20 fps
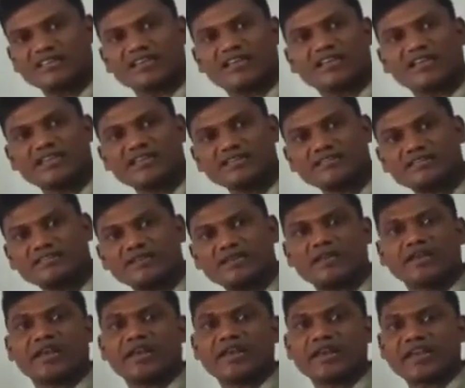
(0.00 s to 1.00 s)
length is
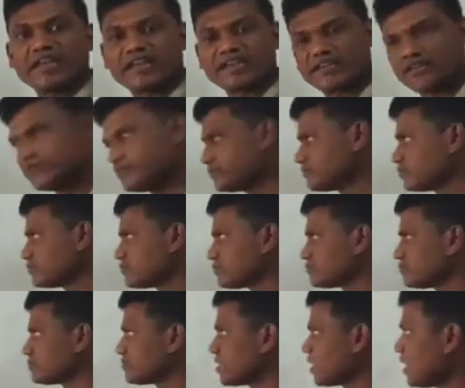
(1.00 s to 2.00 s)
negative.
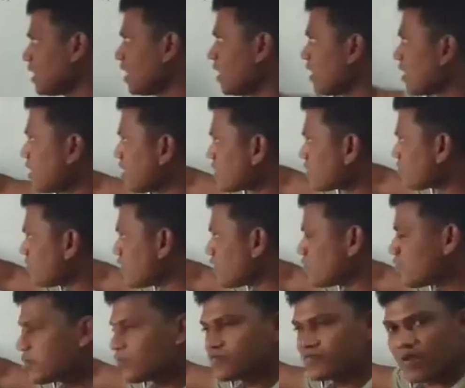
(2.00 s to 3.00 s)
It
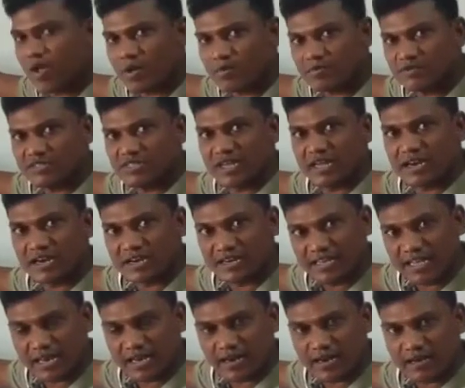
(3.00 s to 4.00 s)
will be forms
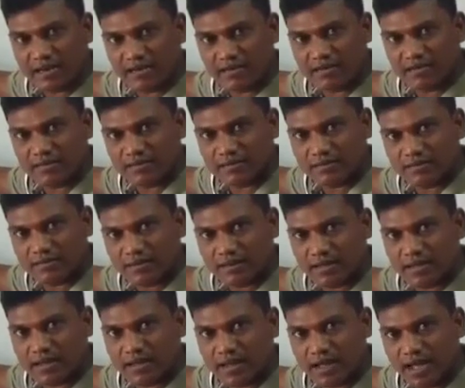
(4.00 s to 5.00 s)
real
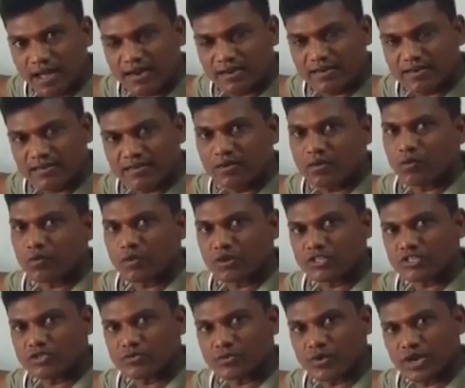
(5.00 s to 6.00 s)
and
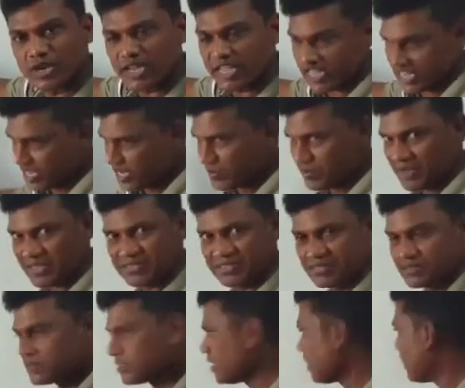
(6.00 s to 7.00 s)
virtual image.